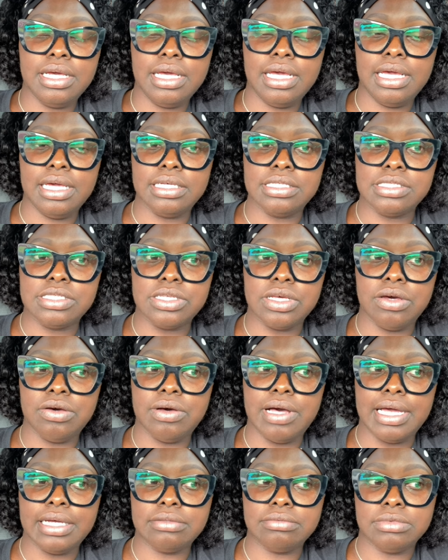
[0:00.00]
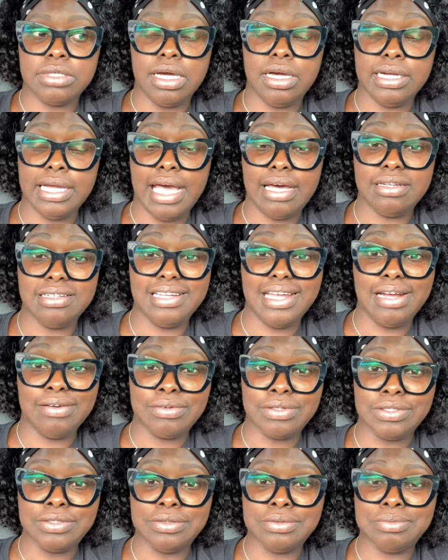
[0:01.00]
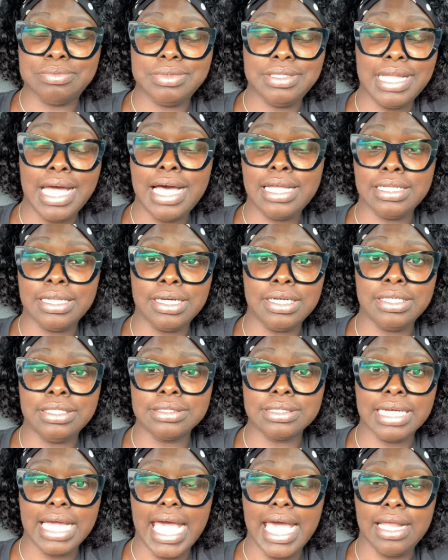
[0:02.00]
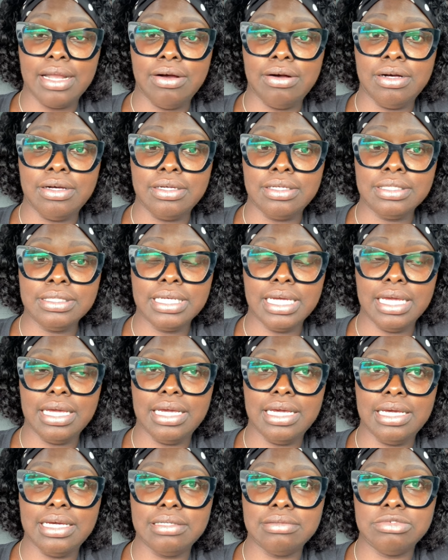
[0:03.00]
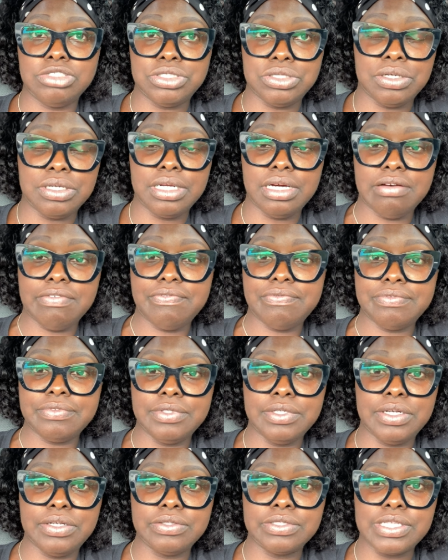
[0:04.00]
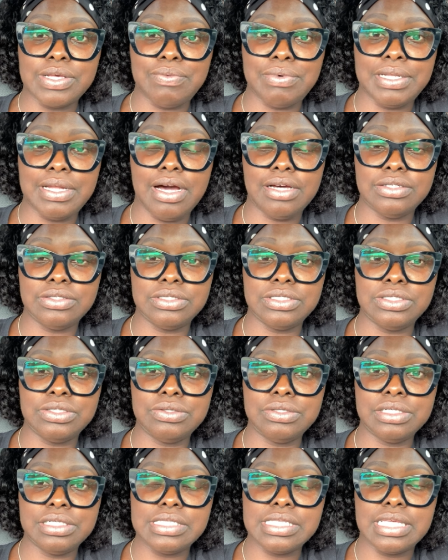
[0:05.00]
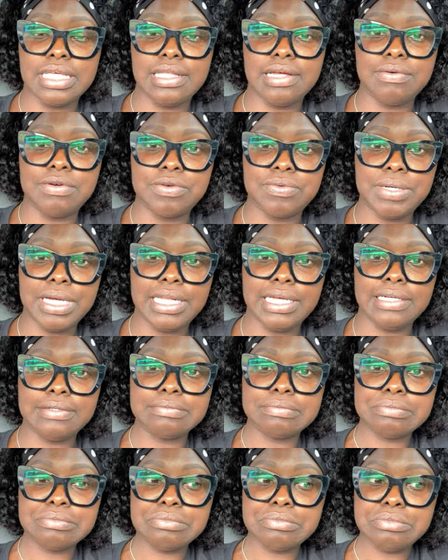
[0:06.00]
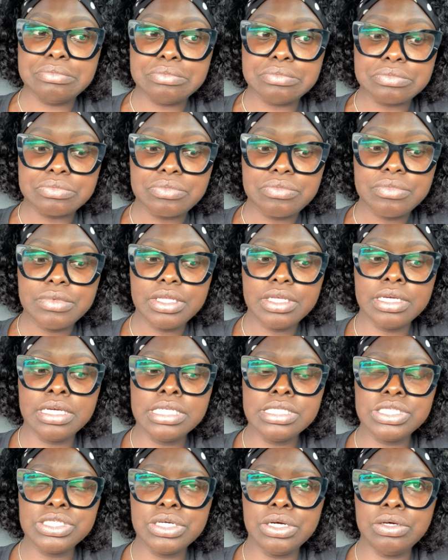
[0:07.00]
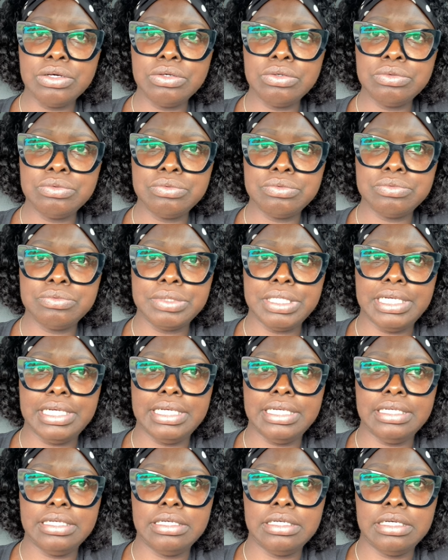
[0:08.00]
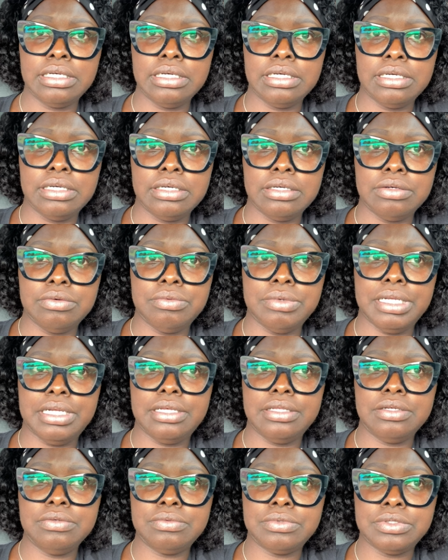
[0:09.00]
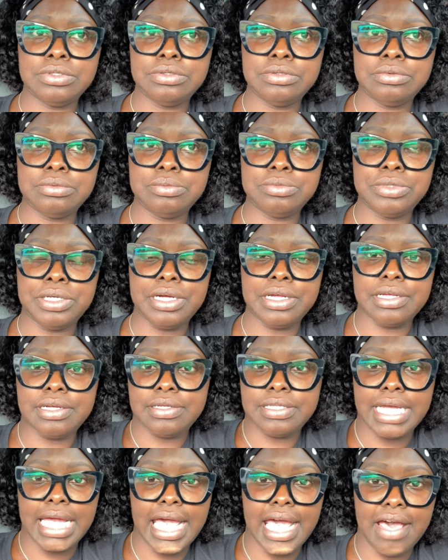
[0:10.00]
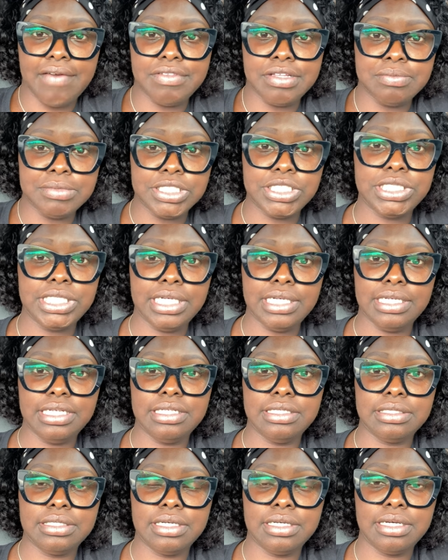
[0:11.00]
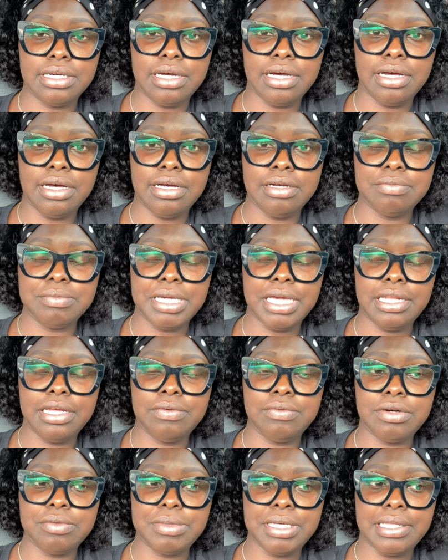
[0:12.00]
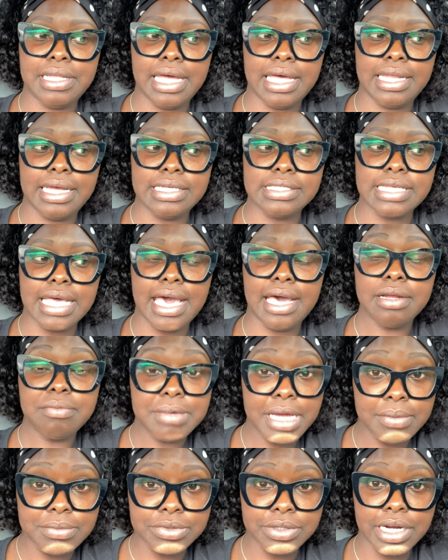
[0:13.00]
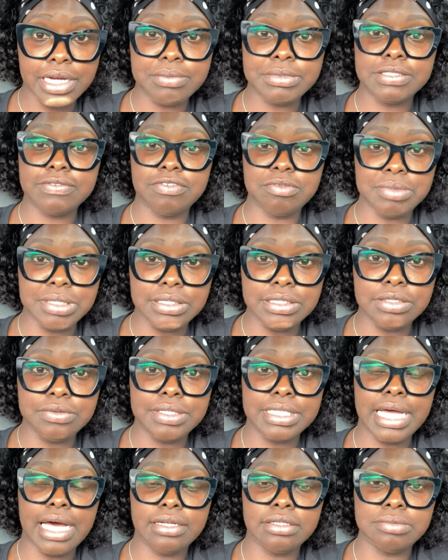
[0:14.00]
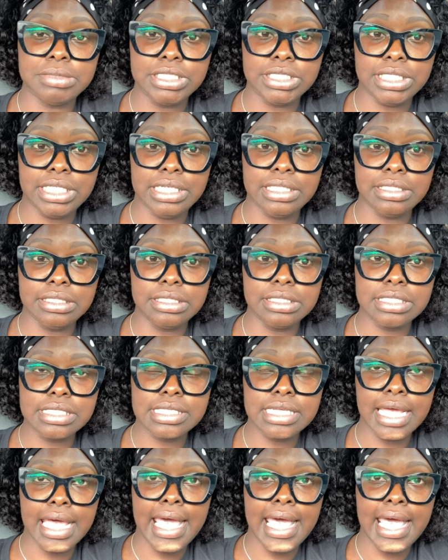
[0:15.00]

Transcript: And so I hung out in that room, not long at all. And sure enough, you know, someone knocked on the door and said they were ready. And so we went in the room where they have the machine. Um, any woman that has had a mammogram is familiar with how the machine looks.